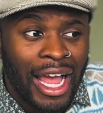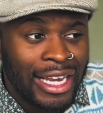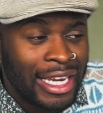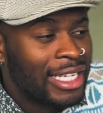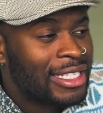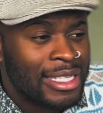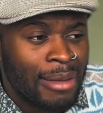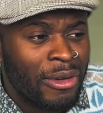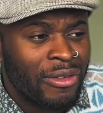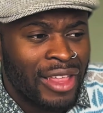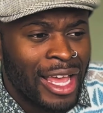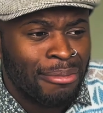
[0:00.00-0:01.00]
I need some
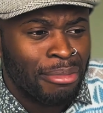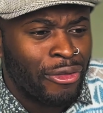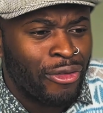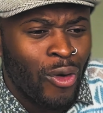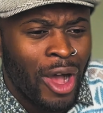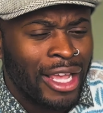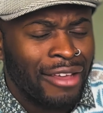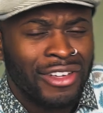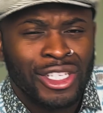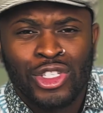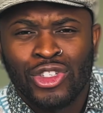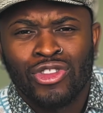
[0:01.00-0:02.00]
of that before I
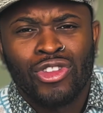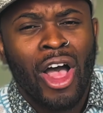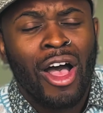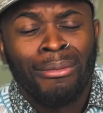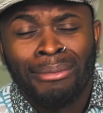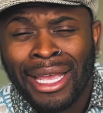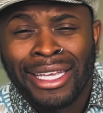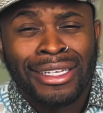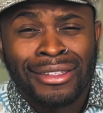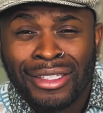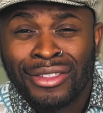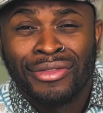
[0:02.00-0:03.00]
even start
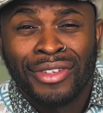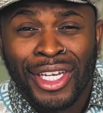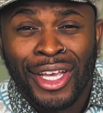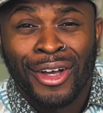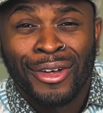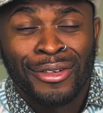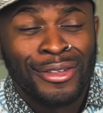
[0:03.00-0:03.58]
making this video.